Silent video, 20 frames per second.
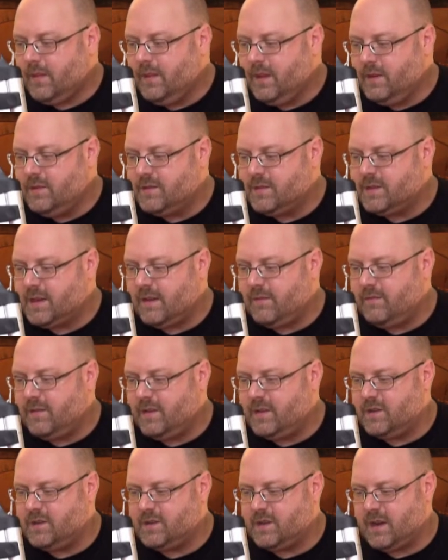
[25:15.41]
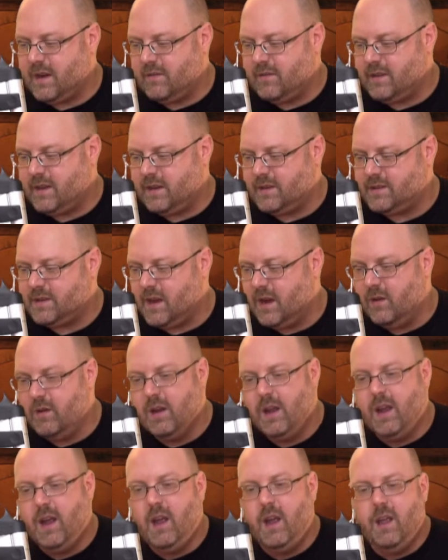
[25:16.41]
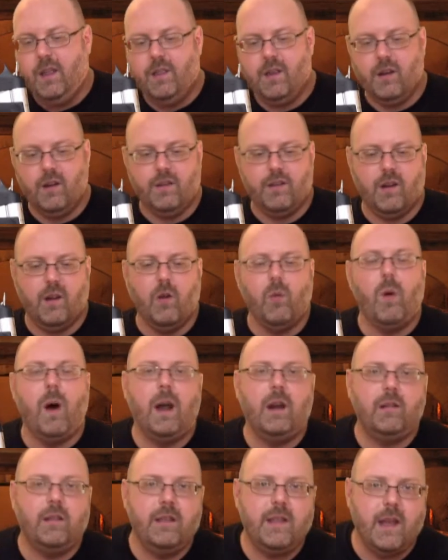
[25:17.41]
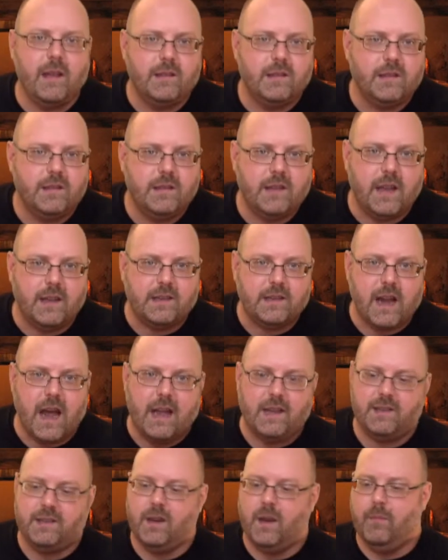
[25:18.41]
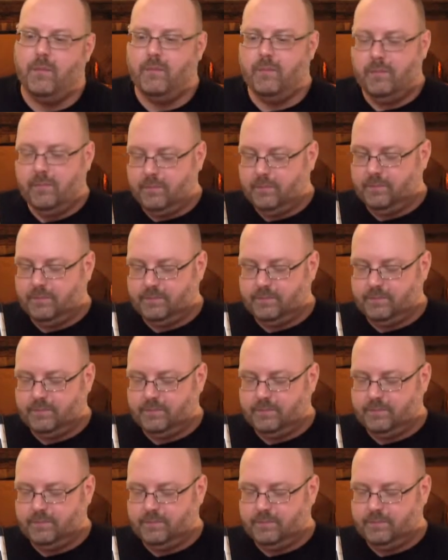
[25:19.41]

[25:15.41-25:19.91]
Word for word: they use the same vintages and everything. So they're they're a winery that's that's got some,